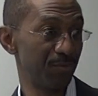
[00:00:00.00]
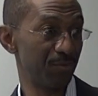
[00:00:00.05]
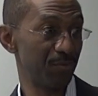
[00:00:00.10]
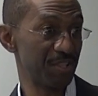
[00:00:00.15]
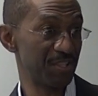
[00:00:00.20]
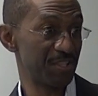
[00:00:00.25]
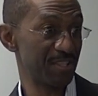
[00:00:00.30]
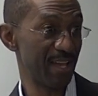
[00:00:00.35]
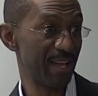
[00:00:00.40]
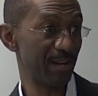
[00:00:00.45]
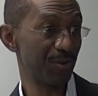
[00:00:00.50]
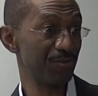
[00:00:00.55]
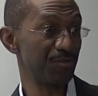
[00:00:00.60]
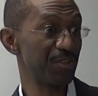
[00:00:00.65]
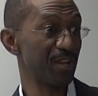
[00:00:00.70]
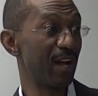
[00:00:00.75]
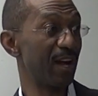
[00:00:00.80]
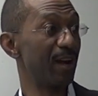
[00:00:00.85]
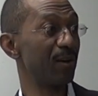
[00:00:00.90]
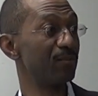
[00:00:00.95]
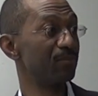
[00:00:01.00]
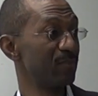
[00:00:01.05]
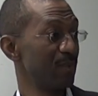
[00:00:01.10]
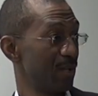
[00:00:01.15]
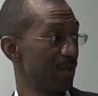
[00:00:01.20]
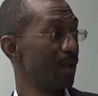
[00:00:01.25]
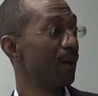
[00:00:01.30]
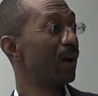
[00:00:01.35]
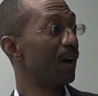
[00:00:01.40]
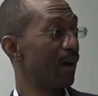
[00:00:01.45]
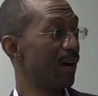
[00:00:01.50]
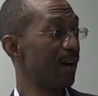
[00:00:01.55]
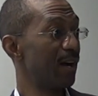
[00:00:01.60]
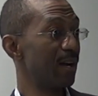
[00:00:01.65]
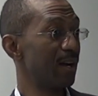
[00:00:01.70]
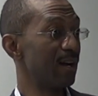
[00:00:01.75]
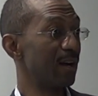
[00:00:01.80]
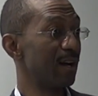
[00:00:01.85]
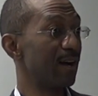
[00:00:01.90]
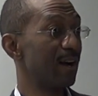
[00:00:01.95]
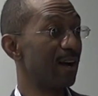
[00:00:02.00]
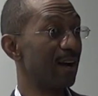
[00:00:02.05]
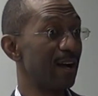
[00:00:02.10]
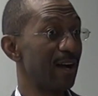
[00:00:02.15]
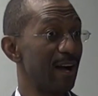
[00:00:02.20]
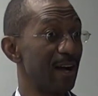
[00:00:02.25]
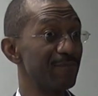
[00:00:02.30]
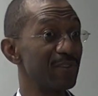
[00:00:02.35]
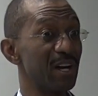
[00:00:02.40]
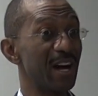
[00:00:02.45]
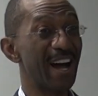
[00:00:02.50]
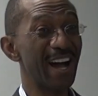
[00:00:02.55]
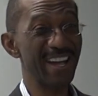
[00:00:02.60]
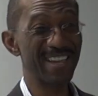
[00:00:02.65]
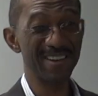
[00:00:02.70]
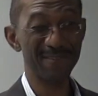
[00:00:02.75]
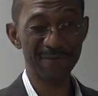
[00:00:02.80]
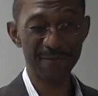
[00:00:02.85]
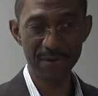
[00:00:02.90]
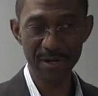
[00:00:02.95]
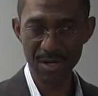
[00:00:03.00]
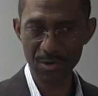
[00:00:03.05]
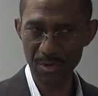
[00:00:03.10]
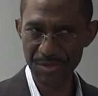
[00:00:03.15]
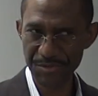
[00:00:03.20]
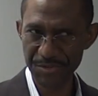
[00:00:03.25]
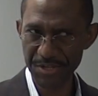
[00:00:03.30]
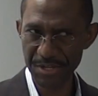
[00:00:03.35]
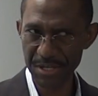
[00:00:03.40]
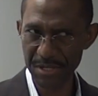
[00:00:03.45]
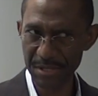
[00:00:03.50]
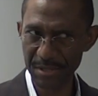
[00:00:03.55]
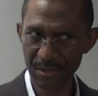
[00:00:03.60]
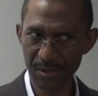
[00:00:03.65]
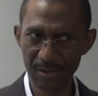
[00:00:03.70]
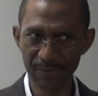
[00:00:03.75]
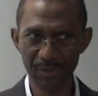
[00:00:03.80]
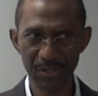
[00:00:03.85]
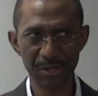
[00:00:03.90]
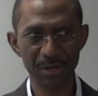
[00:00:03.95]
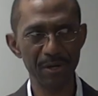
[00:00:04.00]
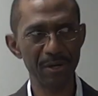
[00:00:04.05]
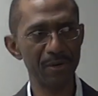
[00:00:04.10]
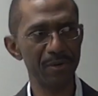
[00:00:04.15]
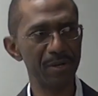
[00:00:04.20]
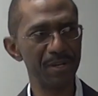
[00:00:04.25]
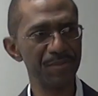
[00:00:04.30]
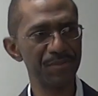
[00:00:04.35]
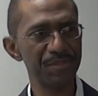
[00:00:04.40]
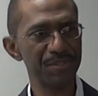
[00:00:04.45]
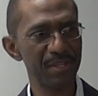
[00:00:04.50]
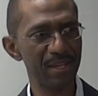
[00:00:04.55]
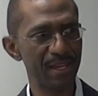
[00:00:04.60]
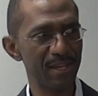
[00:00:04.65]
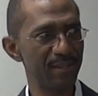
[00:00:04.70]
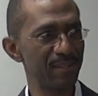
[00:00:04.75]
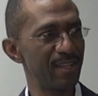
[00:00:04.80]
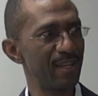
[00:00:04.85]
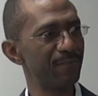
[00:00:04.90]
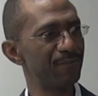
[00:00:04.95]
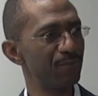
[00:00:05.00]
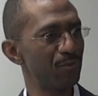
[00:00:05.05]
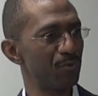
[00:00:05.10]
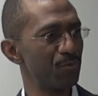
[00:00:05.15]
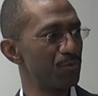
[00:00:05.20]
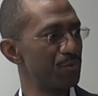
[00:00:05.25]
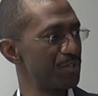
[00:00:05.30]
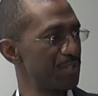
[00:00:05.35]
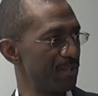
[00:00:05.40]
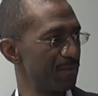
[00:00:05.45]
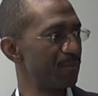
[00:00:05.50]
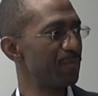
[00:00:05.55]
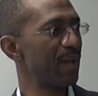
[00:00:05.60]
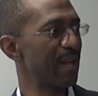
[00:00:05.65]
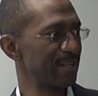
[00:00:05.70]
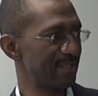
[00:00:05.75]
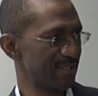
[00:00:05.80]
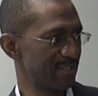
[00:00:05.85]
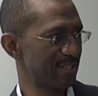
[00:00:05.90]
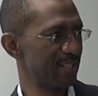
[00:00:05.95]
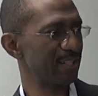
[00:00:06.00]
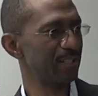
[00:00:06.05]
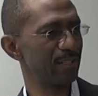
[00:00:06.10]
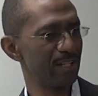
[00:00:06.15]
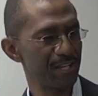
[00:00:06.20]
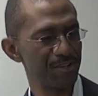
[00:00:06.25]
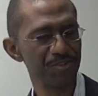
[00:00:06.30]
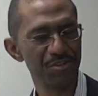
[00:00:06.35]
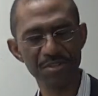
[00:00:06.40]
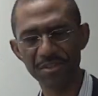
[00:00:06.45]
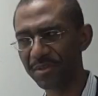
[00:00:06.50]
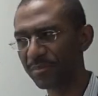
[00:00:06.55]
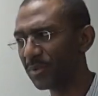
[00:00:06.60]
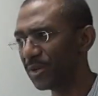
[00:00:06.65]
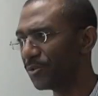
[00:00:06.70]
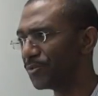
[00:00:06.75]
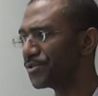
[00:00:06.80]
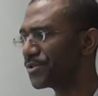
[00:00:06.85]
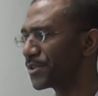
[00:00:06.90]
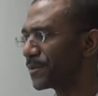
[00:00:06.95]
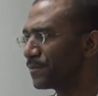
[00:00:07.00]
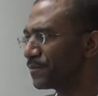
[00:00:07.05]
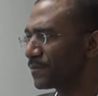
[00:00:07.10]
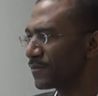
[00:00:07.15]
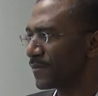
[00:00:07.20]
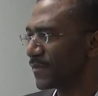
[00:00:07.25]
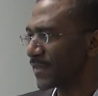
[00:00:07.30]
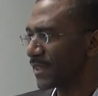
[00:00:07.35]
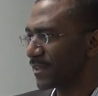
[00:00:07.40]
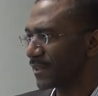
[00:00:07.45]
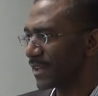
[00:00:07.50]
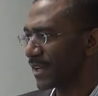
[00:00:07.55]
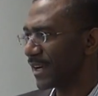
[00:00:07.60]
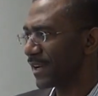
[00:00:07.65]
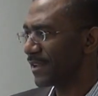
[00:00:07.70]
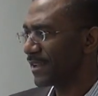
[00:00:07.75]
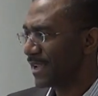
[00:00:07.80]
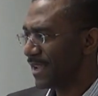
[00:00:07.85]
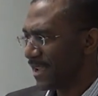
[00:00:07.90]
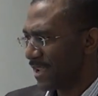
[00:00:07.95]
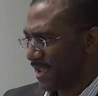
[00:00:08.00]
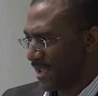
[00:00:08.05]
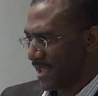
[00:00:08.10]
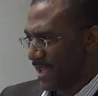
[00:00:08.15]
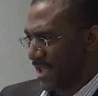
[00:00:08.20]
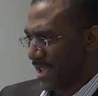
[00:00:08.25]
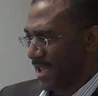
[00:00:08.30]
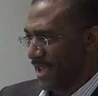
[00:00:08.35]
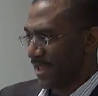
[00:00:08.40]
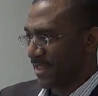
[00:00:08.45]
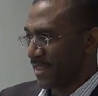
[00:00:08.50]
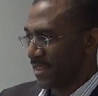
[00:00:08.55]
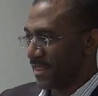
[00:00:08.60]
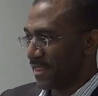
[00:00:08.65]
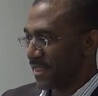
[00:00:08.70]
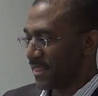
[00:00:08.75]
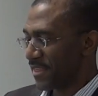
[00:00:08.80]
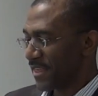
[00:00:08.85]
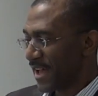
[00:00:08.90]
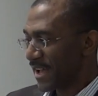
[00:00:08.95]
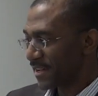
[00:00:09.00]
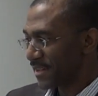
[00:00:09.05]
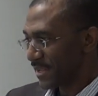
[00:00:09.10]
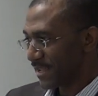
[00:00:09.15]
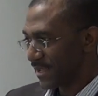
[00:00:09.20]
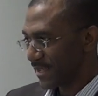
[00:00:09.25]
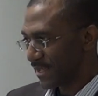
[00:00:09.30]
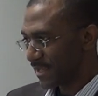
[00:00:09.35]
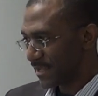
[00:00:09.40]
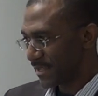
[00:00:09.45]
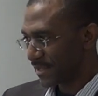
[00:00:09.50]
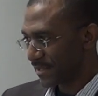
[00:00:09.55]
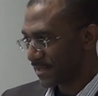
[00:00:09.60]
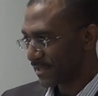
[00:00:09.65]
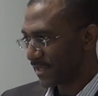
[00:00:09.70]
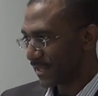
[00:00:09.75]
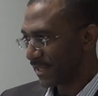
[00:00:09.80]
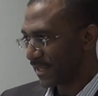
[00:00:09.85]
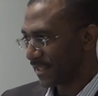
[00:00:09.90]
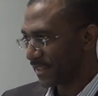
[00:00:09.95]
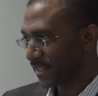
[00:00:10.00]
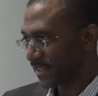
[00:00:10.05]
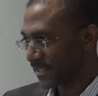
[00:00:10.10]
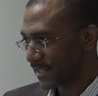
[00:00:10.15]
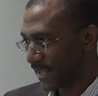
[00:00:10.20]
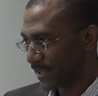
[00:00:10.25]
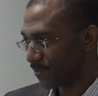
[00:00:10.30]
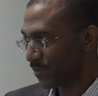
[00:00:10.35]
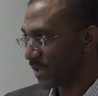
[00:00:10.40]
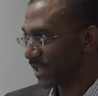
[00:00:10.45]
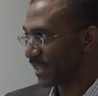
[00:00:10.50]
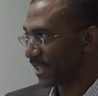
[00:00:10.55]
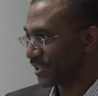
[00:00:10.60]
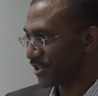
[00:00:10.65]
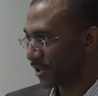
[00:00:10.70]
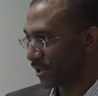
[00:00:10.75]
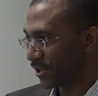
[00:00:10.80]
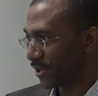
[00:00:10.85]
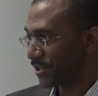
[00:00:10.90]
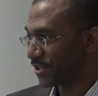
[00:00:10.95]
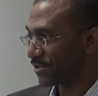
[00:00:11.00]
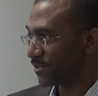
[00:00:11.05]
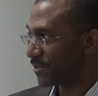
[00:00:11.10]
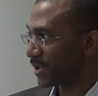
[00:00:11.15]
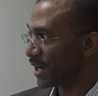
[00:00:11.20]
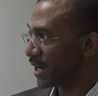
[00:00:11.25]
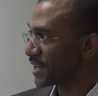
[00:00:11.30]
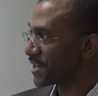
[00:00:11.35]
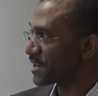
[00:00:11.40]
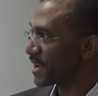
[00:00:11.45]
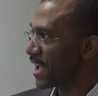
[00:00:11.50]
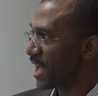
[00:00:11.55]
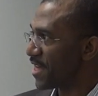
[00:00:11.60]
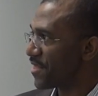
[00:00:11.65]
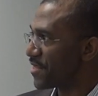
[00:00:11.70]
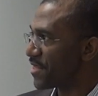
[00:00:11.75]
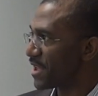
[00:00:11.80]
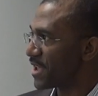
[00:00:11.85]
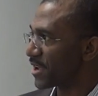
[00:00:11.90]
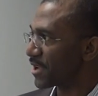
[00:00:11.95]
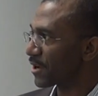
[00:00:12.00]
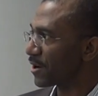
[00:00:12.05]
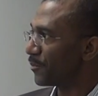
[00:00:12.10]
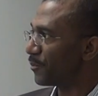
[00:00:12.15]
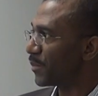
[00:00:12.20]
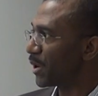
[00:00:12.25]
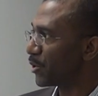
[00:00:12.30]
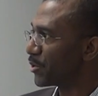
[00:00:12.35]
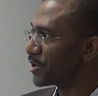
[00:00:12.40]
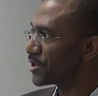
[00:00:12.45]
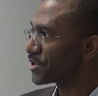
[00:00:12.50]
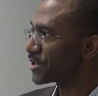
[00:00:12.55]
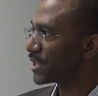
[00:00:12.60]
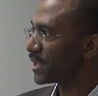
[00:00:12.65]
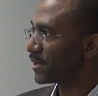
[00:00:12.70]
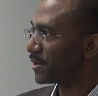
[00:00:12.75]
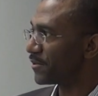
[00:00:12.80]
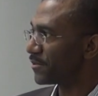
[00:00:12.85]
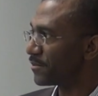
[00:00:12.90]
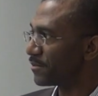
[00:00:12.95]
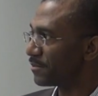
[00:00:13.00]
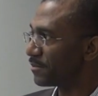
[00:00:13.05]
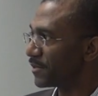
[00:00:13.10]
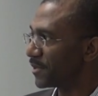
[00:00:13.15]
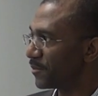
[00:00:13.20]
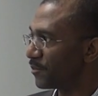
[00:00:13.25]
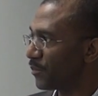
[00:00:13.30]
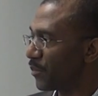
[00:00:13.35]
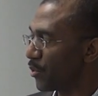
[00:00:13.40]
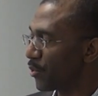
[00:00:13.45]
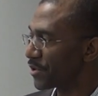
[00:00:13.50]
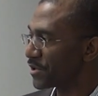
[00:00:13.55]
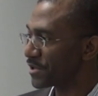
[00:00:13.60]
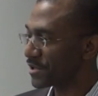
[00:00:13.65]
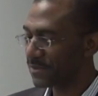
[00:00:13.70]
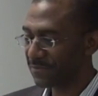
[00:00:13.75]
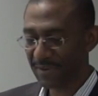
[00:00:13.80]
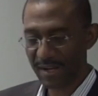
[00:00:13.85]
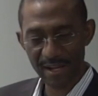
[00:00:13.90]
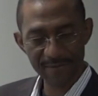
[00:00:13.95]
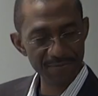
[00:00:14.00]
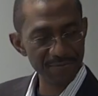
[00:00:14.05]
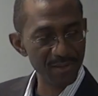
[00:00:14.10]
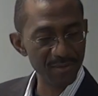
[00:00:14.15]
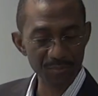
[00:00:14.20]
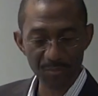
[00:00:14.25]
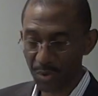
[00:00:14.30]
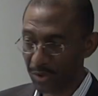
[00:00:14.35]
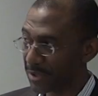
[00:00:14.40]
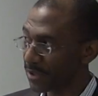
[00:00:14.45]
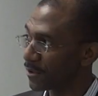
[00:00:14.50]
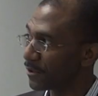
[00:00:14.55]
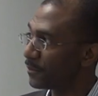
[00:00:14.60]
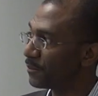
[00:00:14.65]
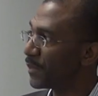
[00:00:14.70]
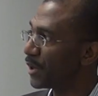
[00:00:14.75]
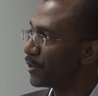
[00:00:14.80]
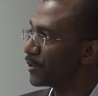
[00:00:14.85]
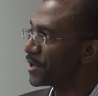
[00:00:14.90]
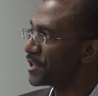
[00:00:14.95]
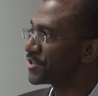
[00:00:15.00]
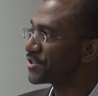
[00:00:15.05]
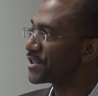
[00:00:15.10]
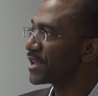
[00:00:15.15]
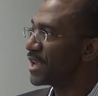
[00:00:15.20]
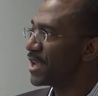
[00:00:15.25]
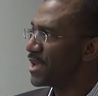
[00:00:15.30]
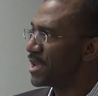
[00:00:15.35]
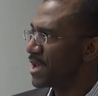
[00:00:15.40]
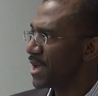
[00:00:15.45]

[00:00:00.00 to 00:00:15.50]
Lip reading: which sounds have a higher frequency of occurrence and therefore would impact articulation the most. Okay? That is the statement that you're going to write, and the components that are important, 5 important components.